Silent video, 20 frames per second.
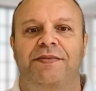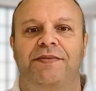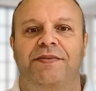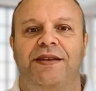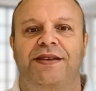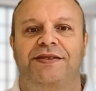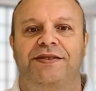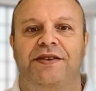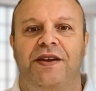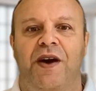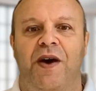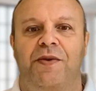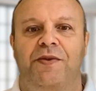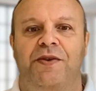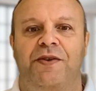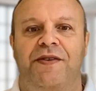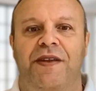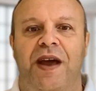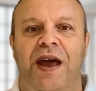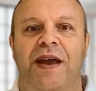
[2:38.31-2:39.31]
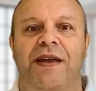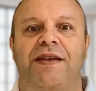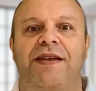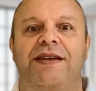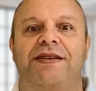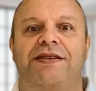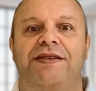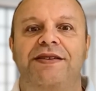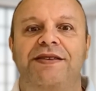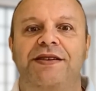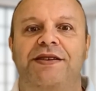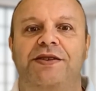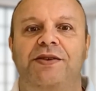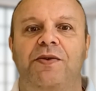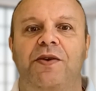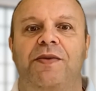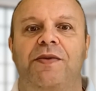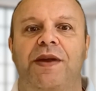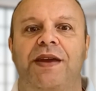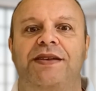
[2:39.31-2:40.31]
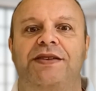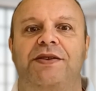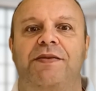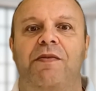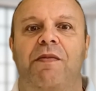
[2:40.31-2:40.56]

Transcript: This can provide businesses with peace of